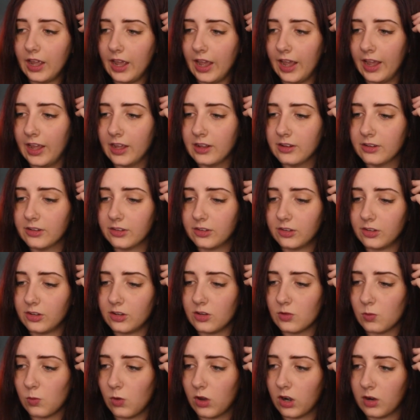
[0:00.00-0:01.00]
and
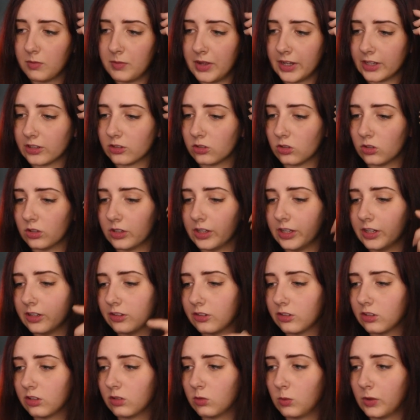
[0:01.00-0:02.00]
you want to make sure it
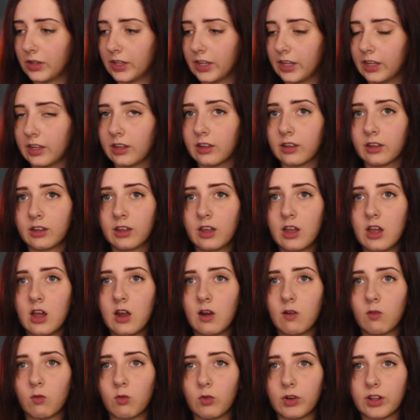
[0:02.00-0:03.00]
is swinging
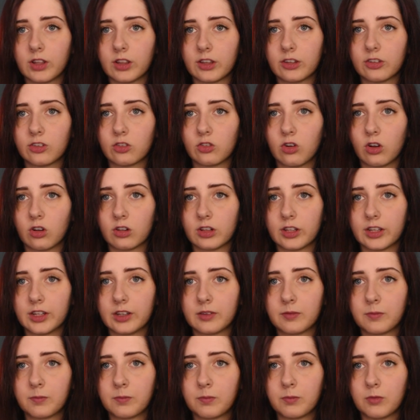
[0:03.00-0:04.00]
really strongly
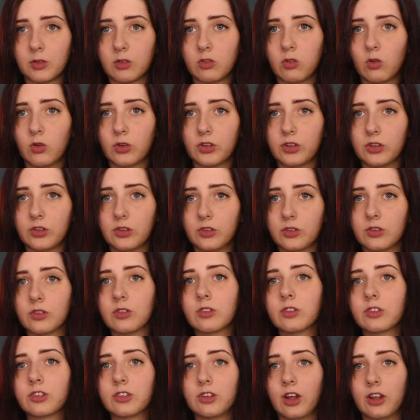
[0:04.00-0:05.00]
before you
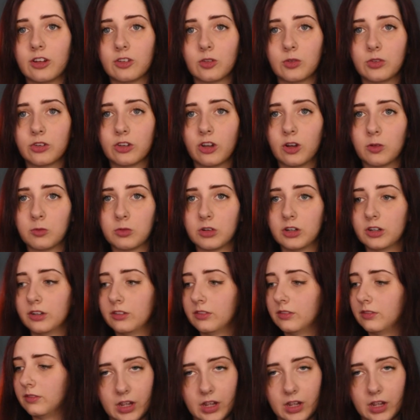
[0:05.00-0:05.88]
start to interpret.